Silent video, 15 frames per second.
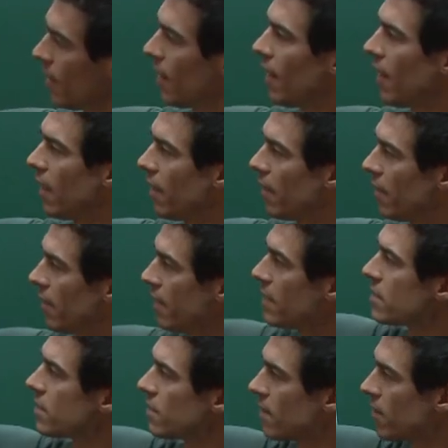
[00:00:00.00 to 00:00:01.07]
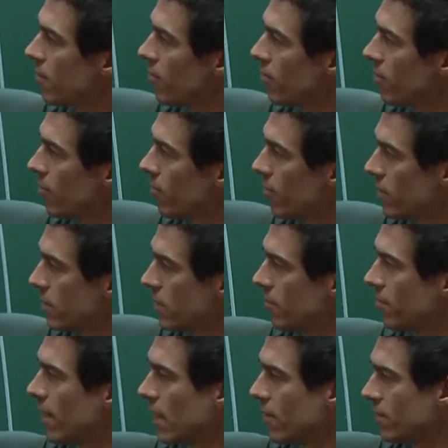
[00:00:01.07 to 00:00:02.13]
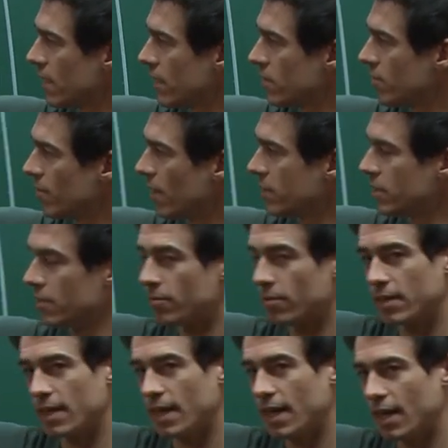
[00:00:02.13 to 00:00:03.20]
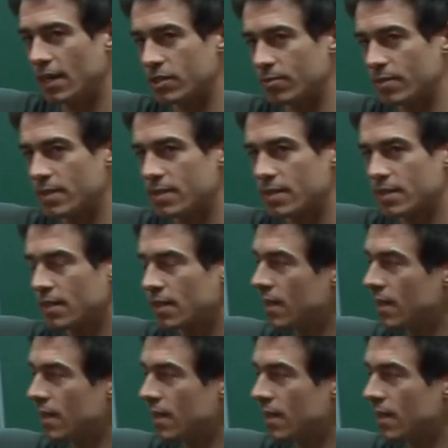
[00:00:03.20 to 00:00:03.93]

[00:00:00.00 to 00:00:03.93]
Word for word: uh, this version of factorization homology for EN algebras